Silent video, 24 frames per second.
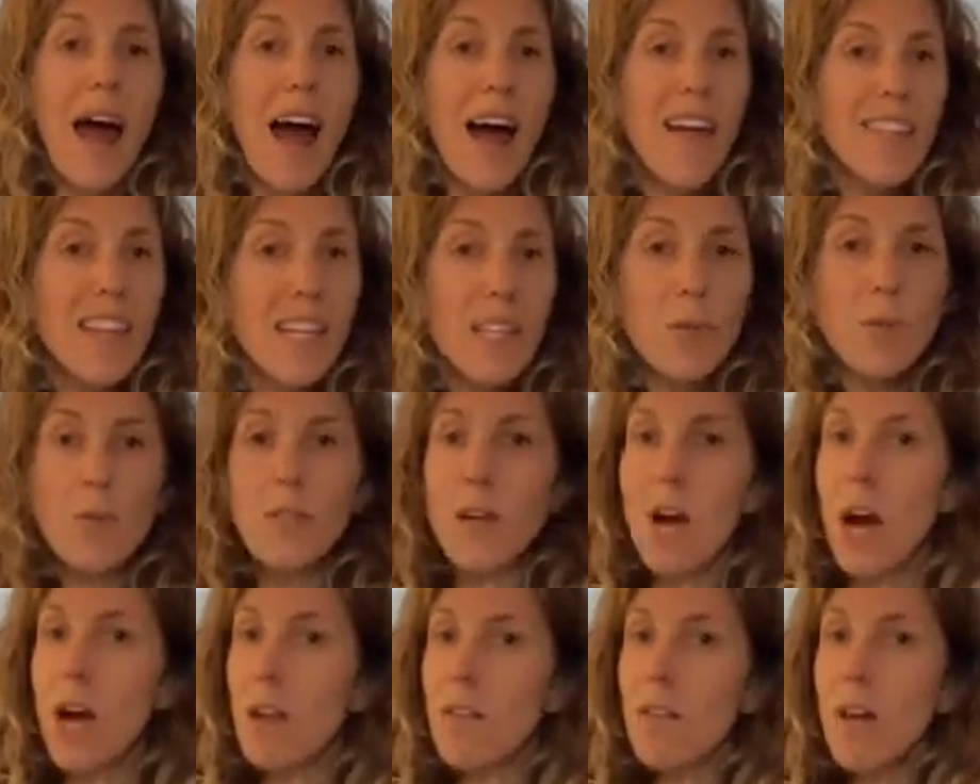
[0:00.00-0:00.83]
And this was
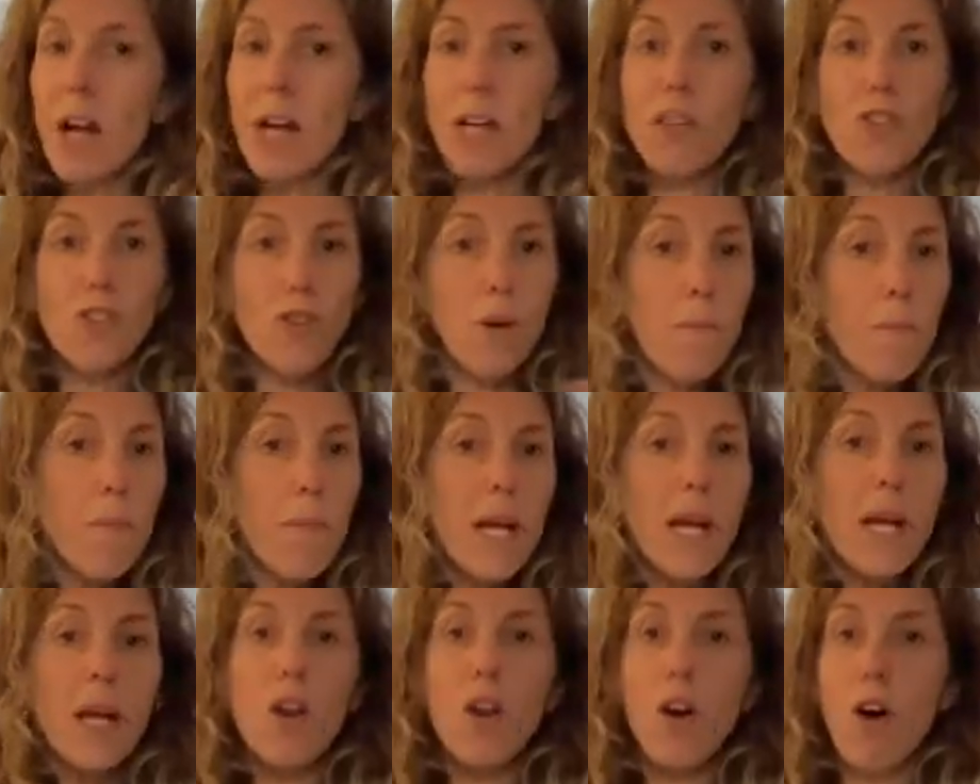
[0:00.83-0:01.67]
kind of like
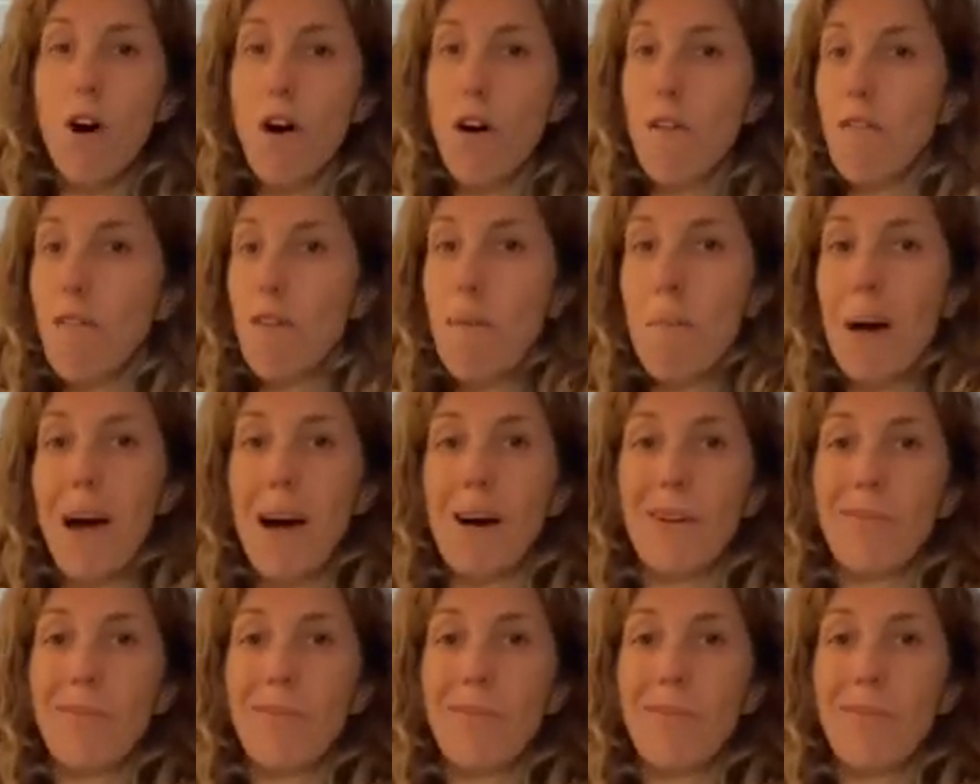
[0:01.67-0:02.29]
trundling along for